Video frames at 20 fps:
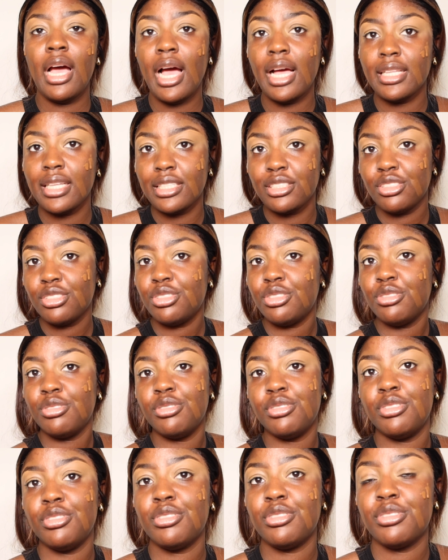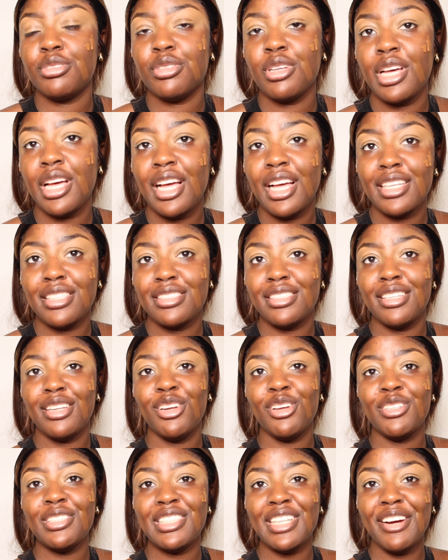and I just use as the
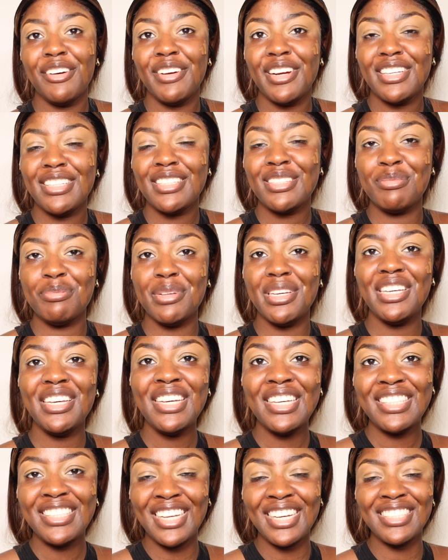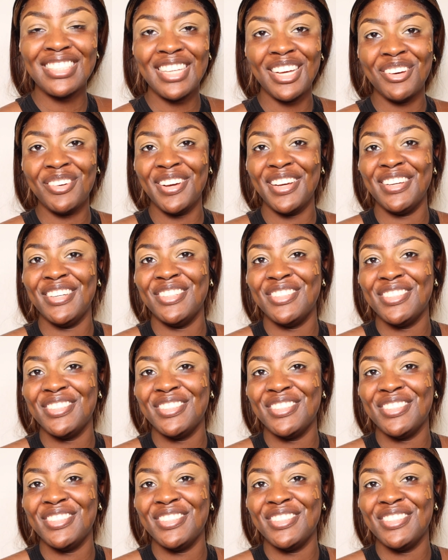Lord directs me. That's how I